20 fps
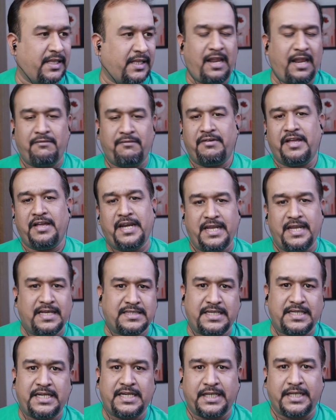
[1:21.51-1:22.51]
There are
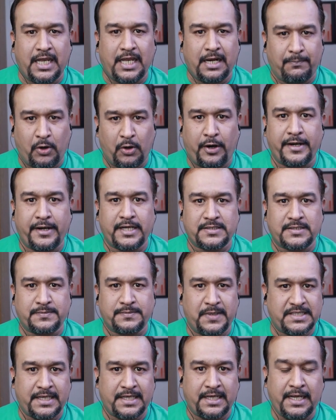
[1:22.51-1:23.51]
various ETL products
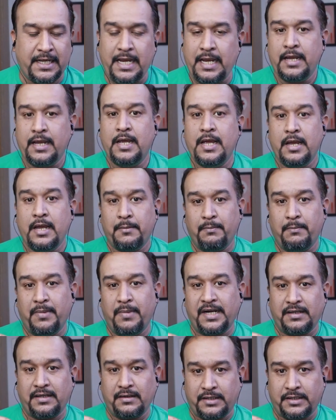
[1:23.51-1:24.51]
basically,
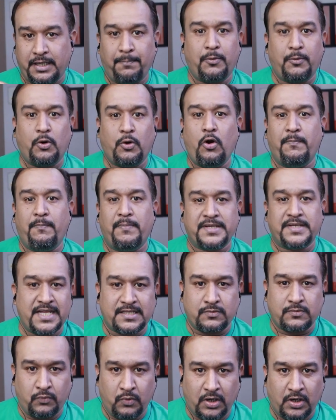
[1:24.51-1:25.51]
but TIBCO
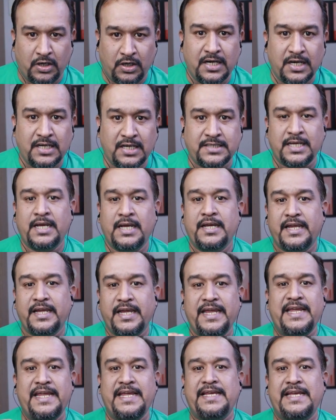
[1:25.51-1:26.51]
BusinessWorks
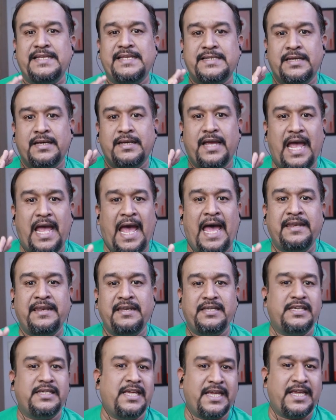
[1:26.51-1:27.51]
is
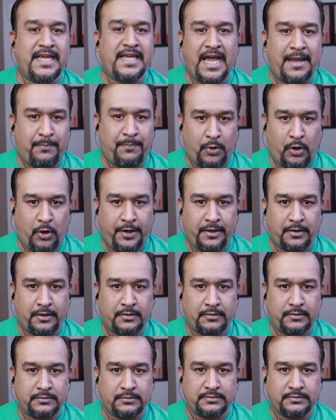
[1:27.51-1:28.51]
an EAI product